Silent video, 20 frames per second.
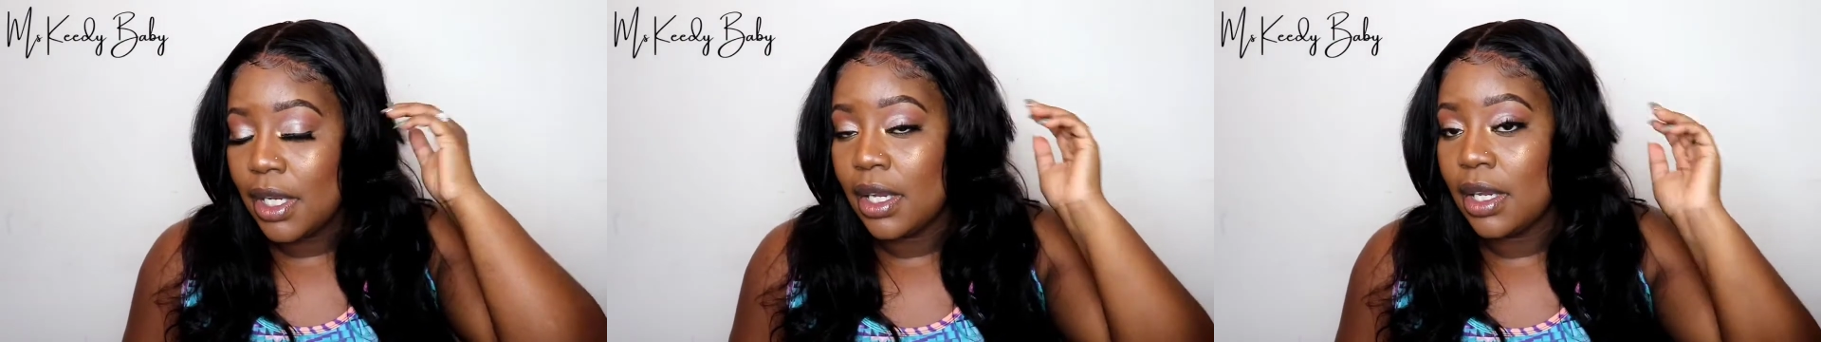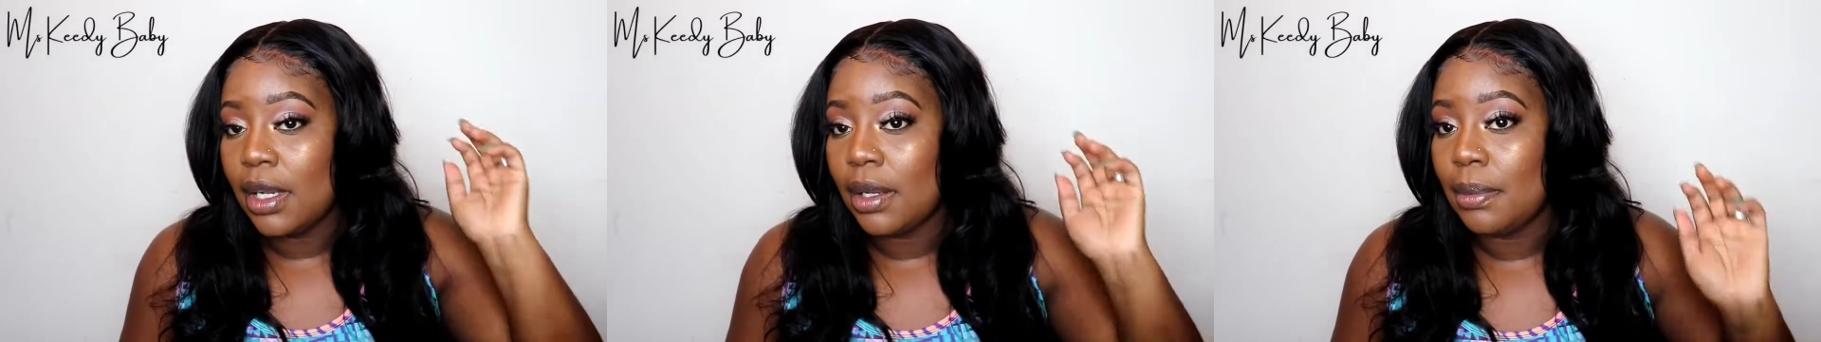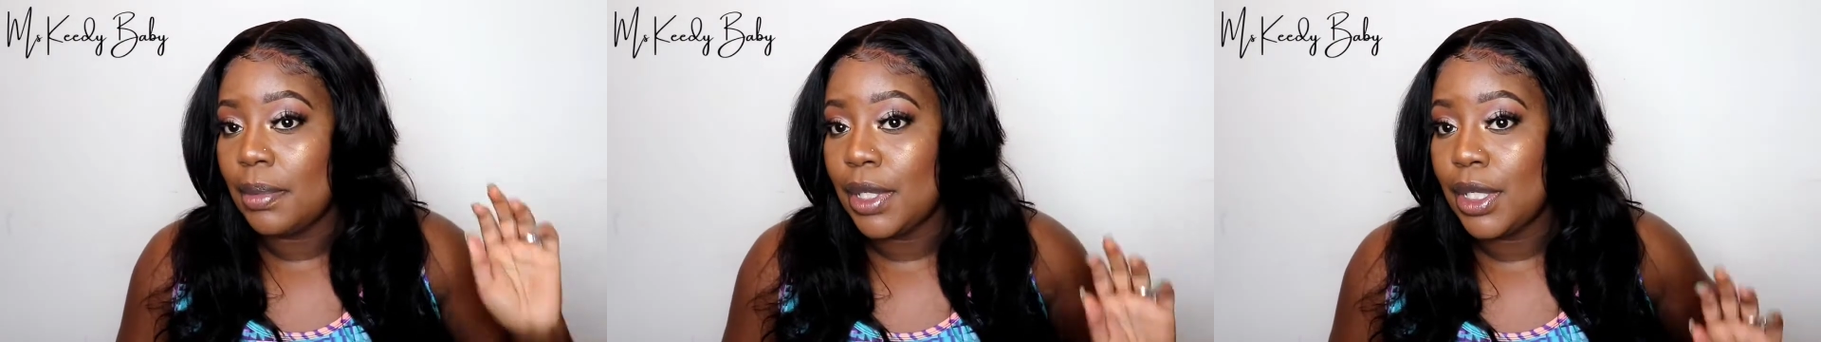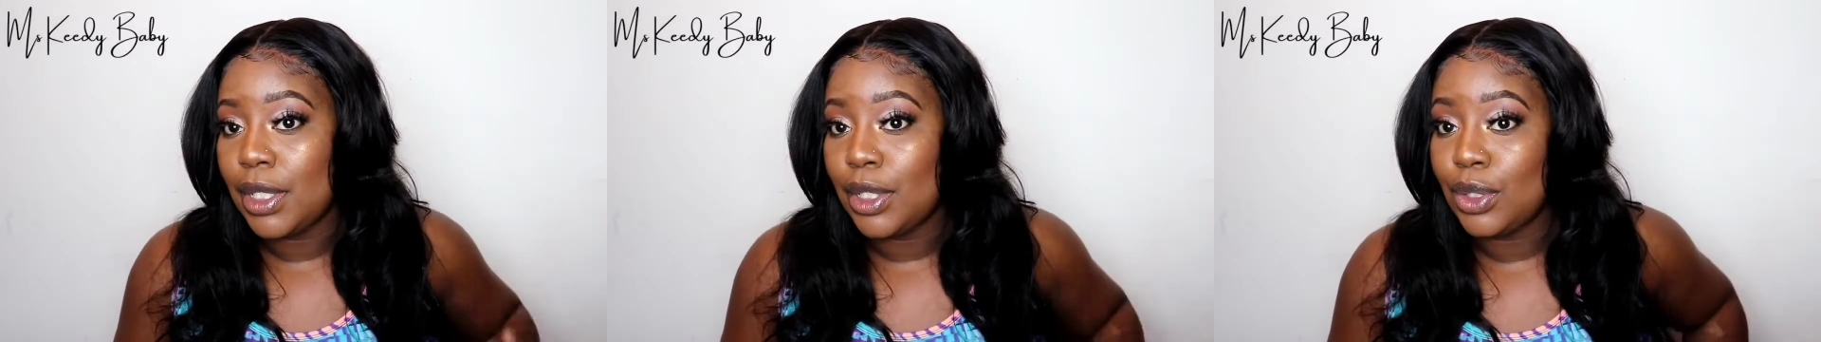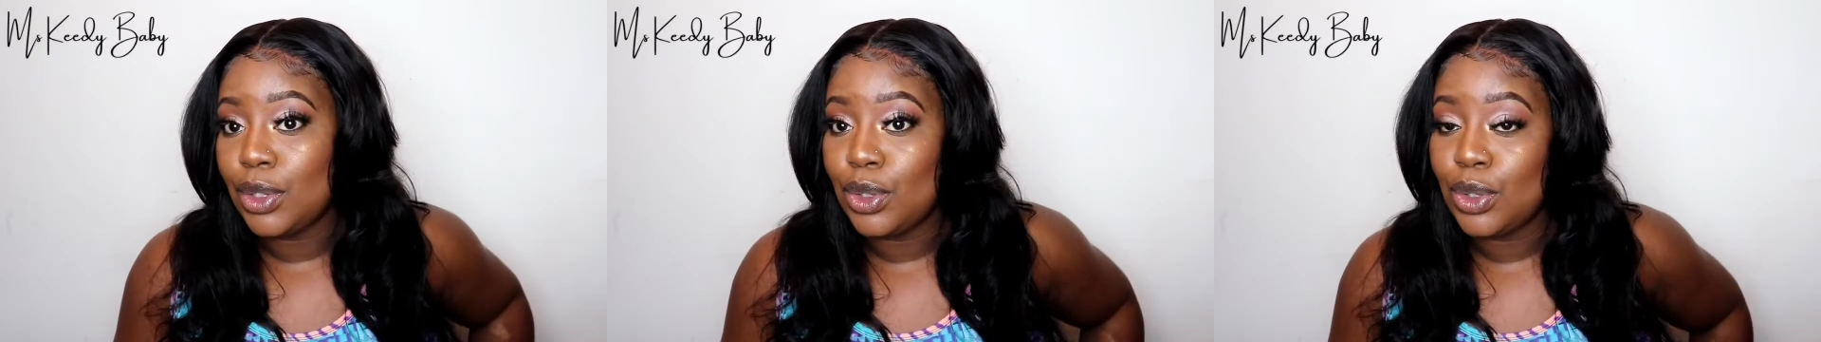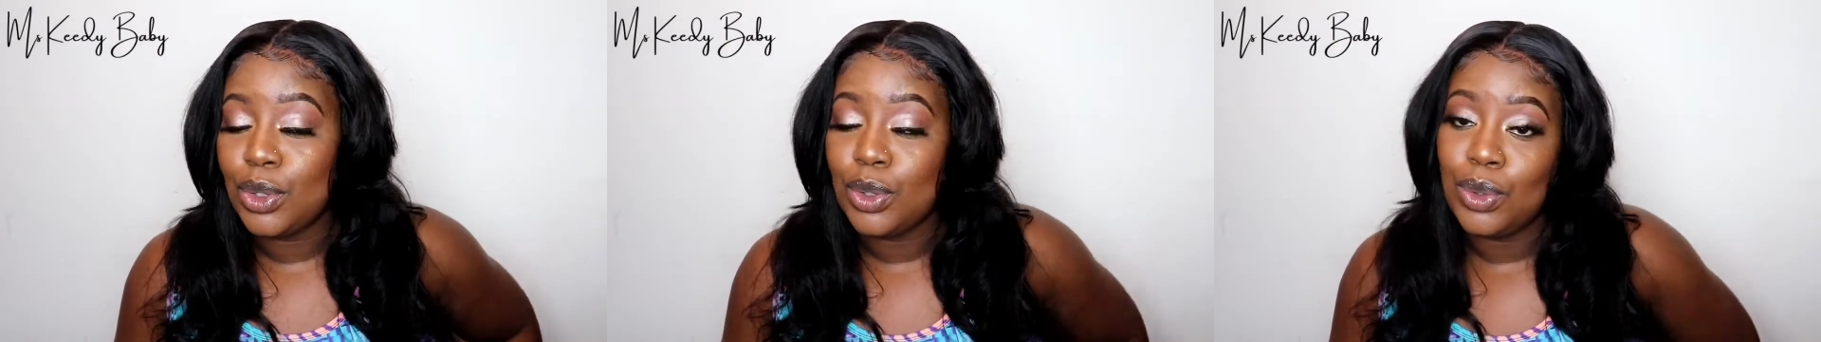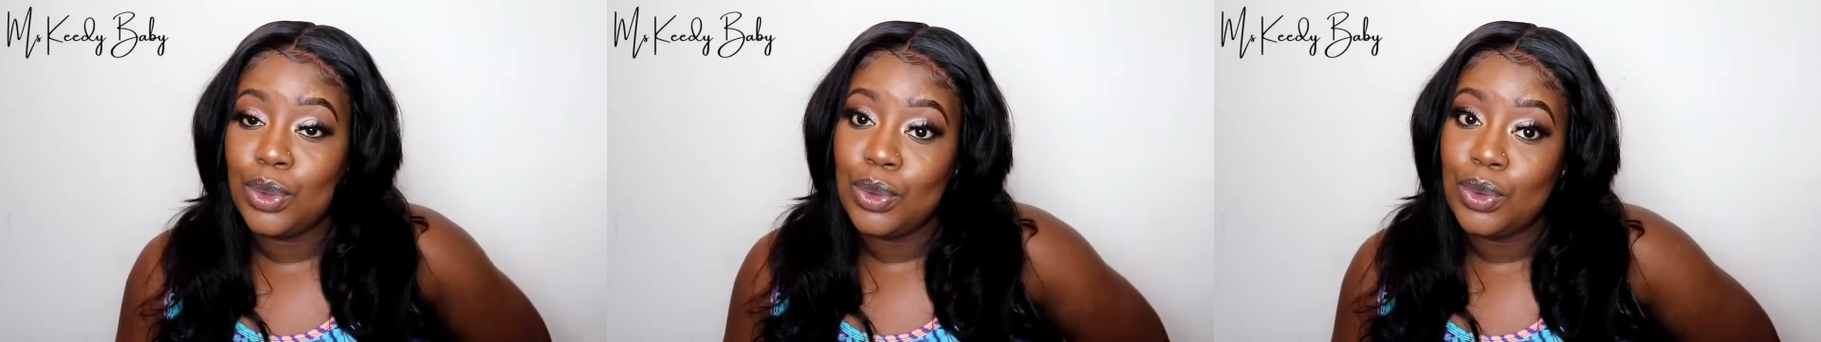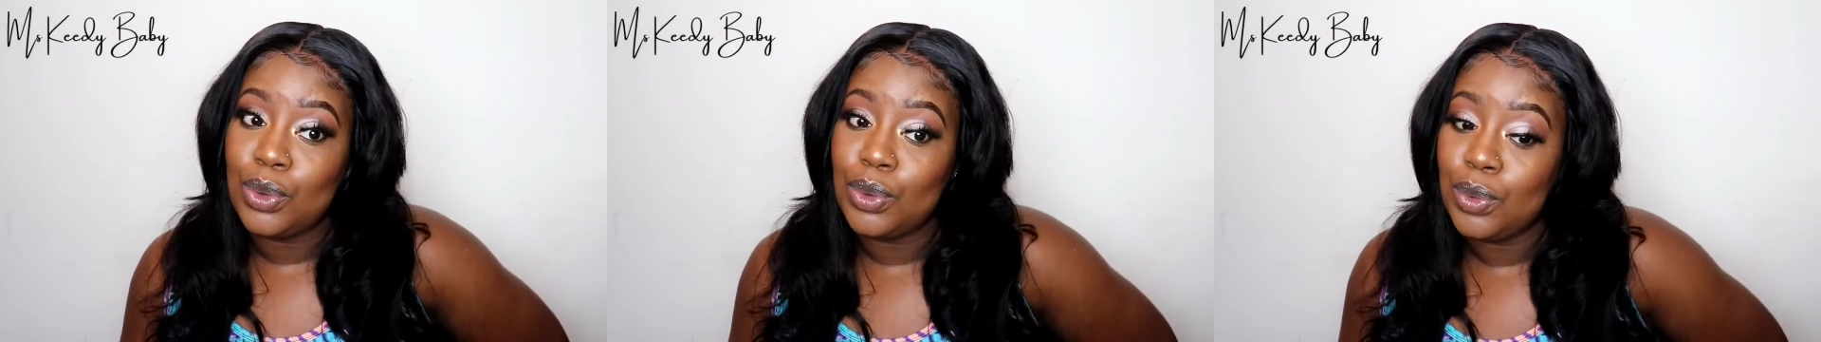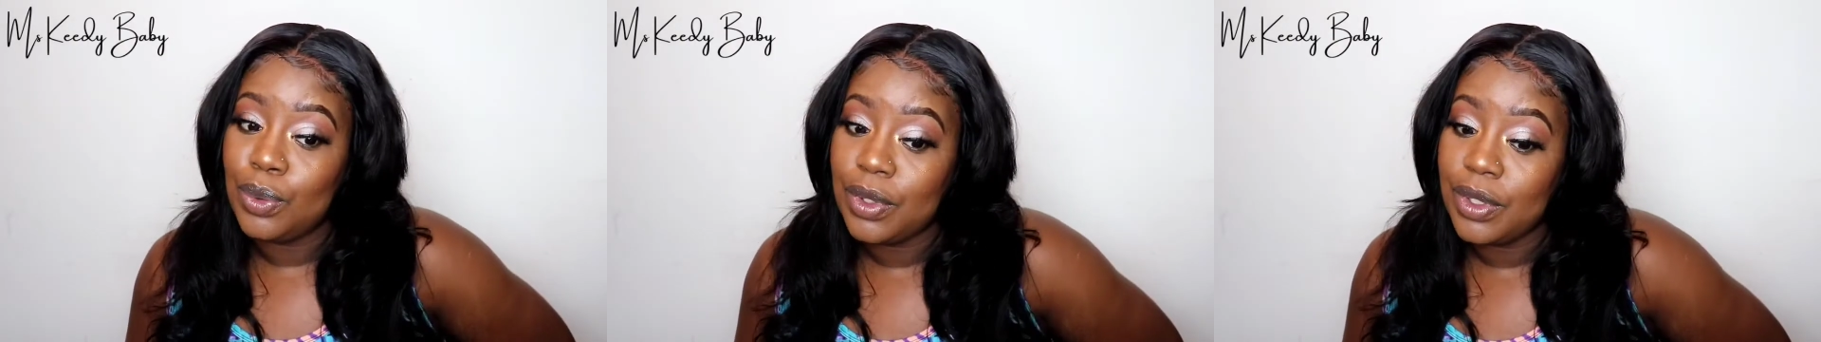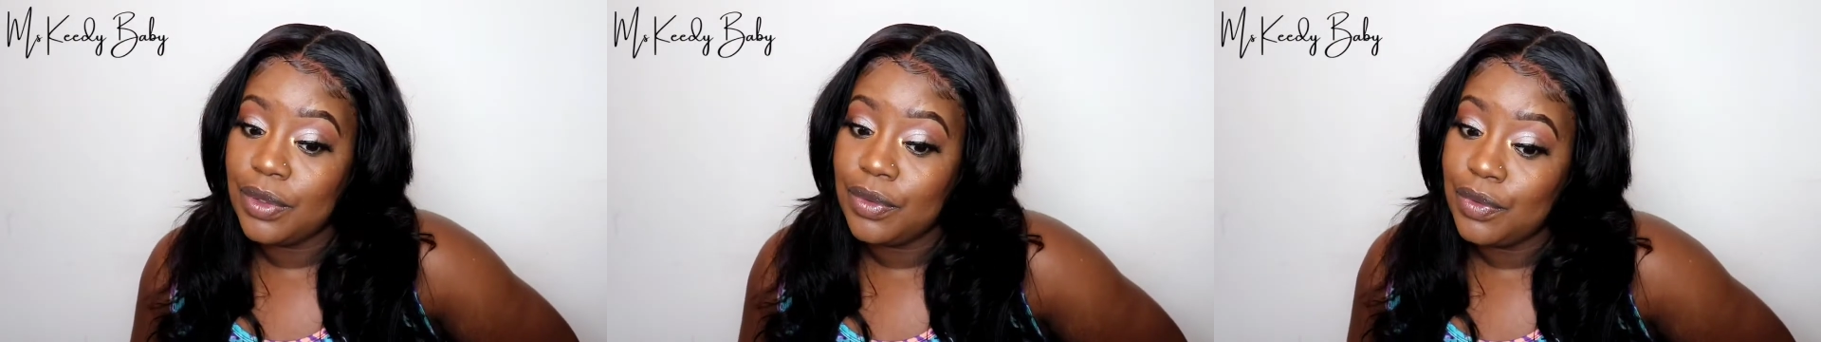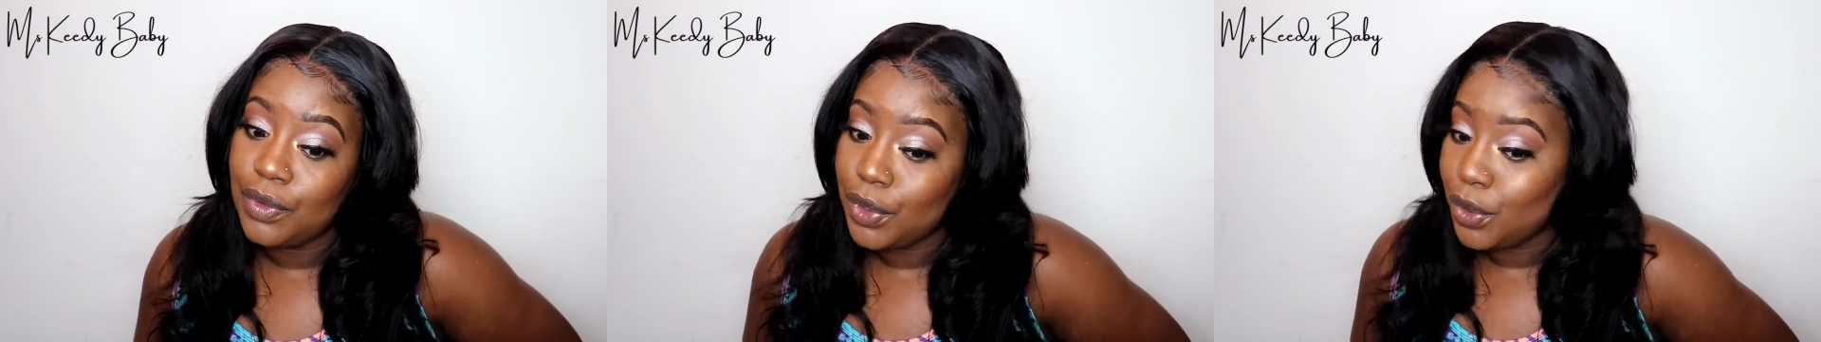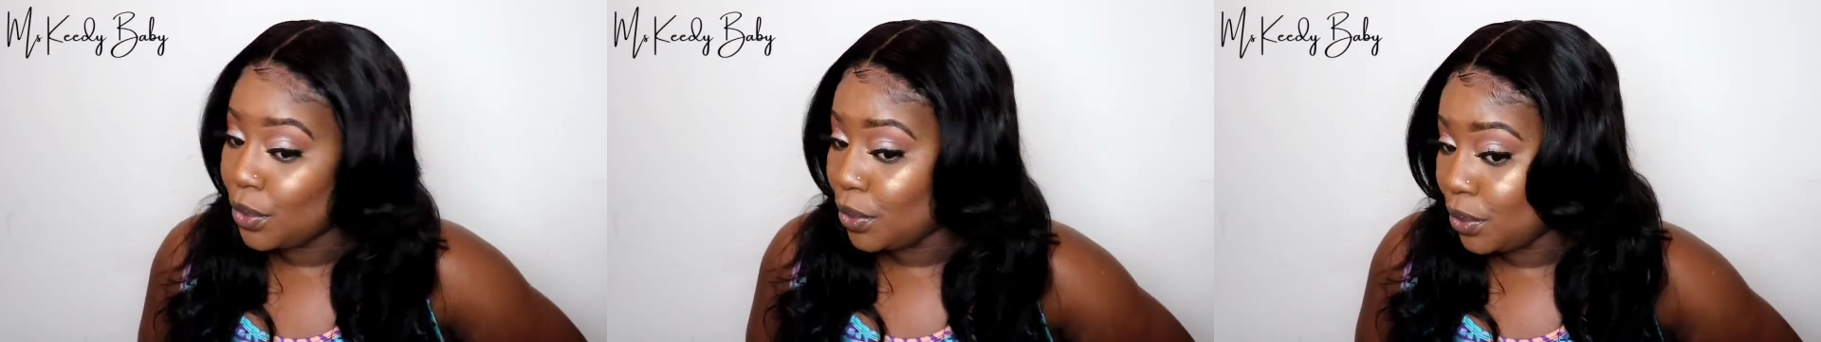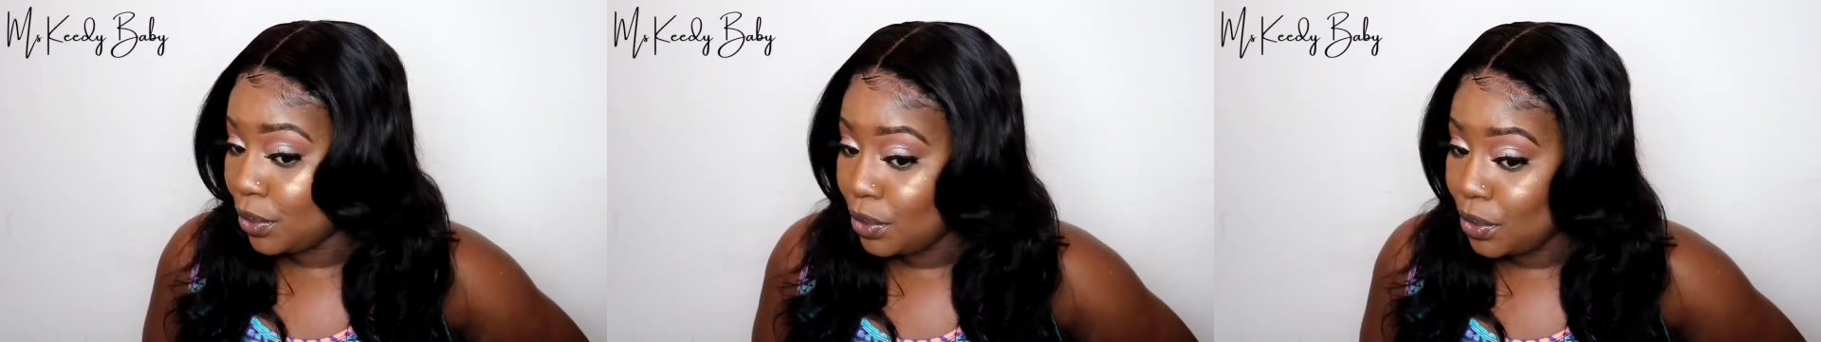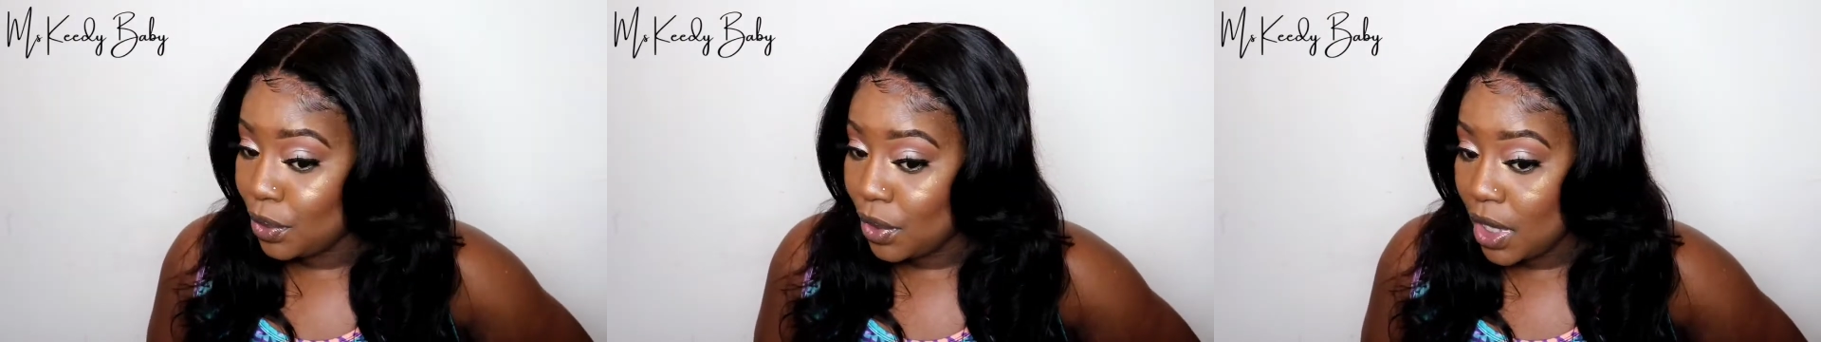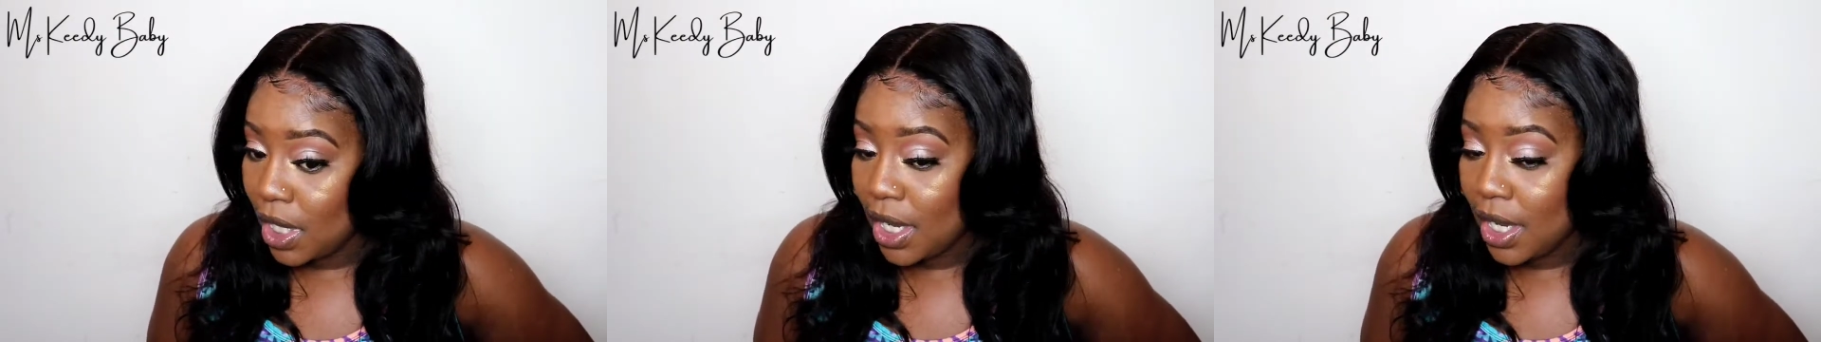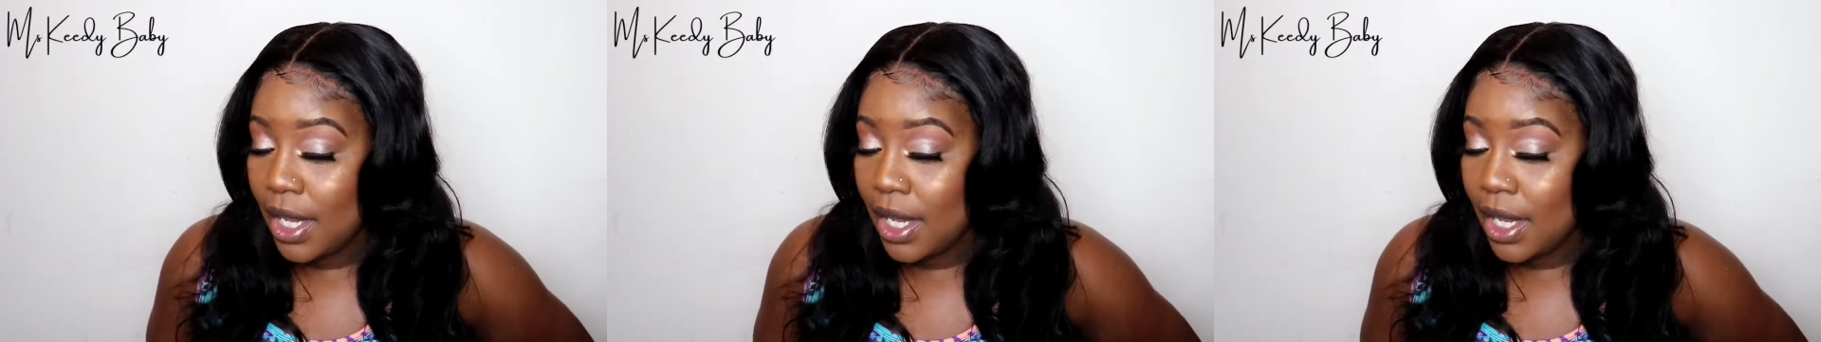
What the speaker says: coming to review